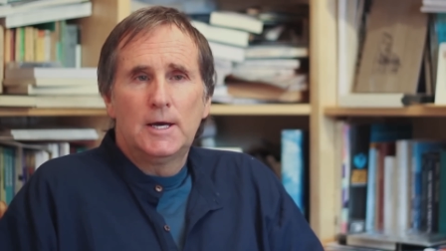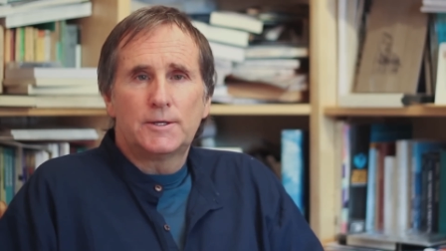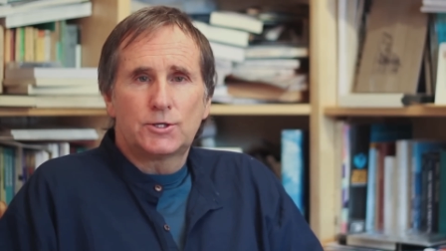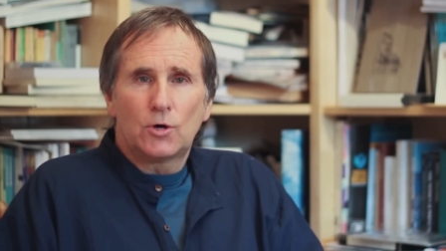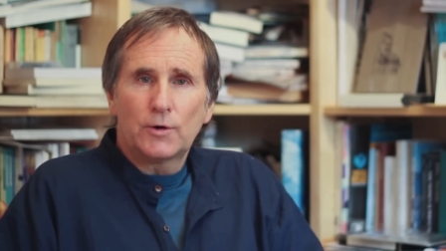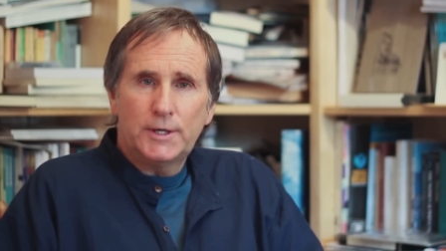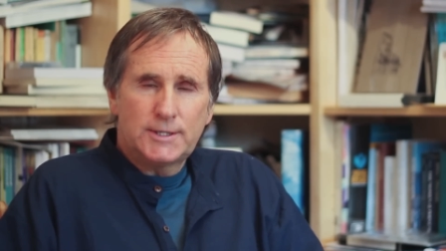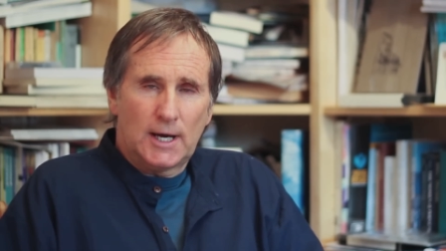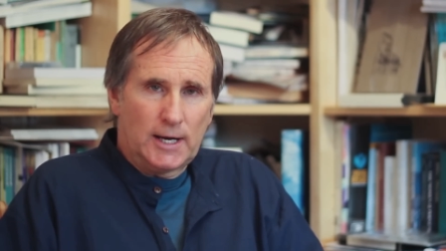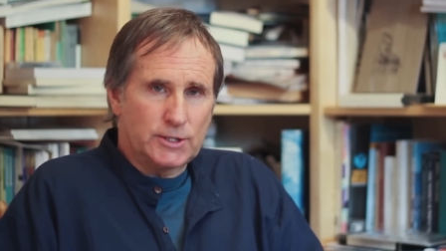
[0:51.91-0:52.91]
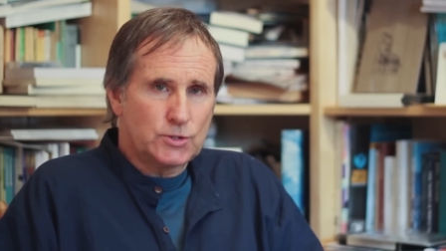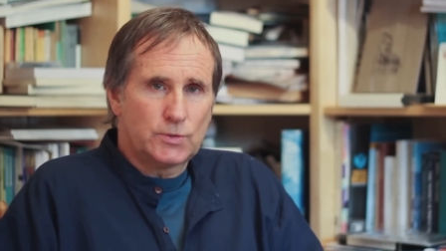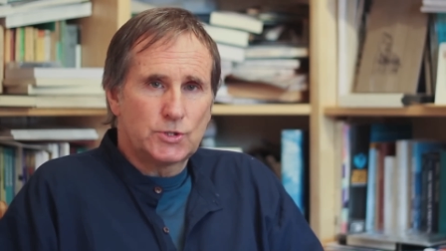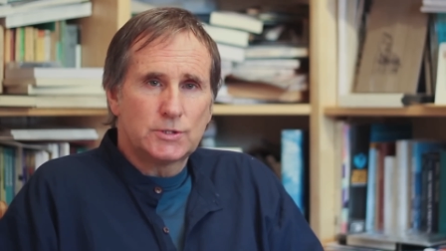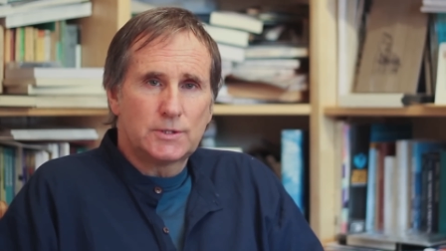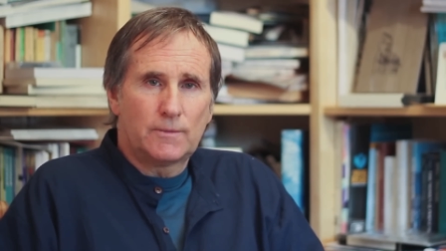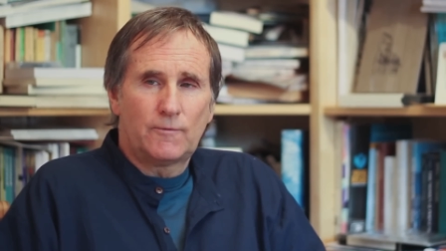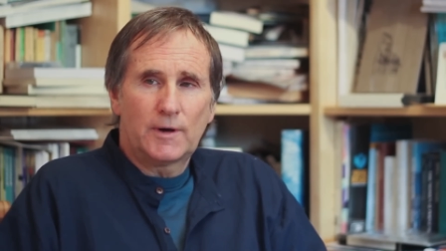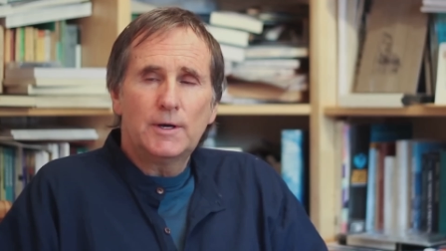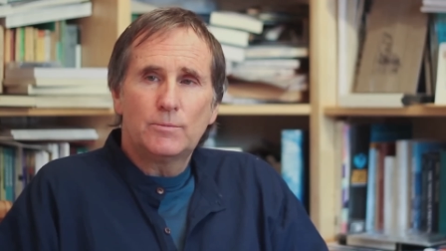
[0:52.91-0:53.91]
The Tory touch, which is a
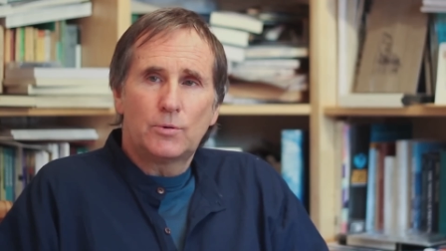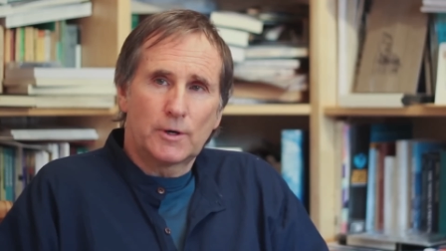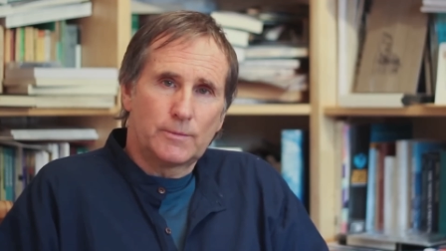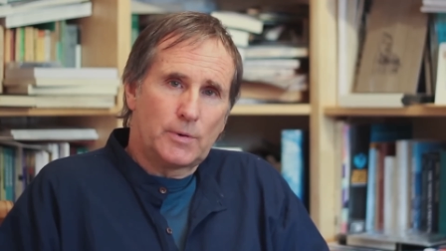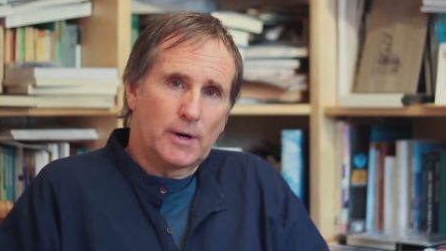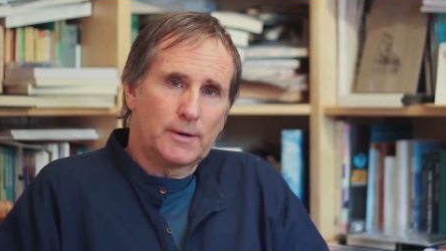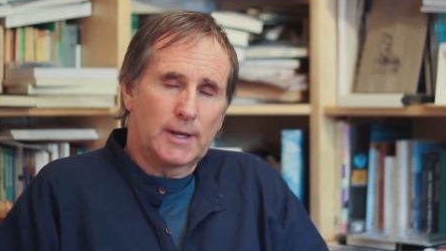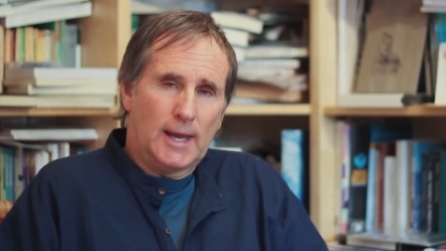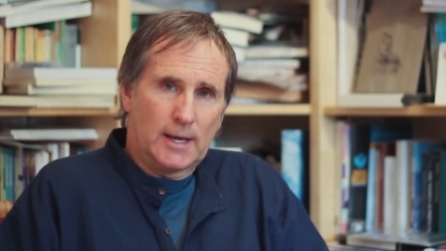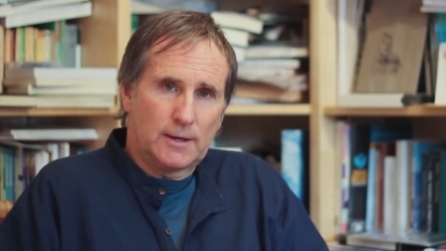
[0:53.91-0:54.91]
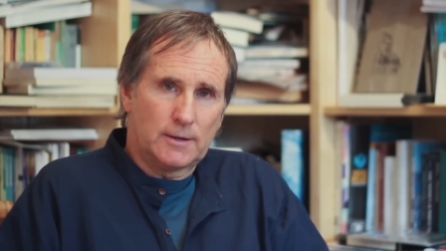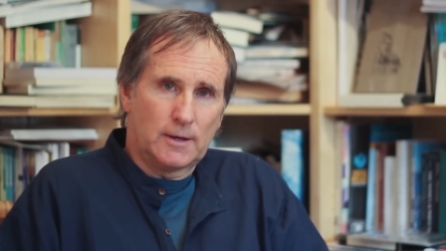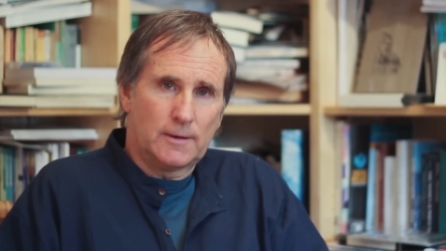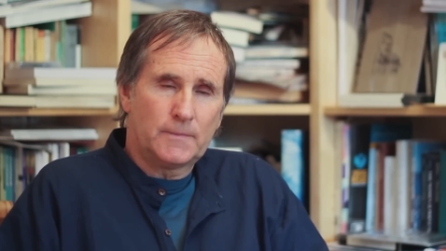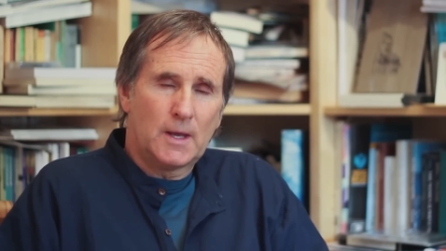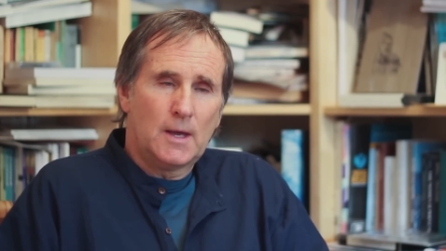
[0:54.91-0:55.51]
very important part of Canada,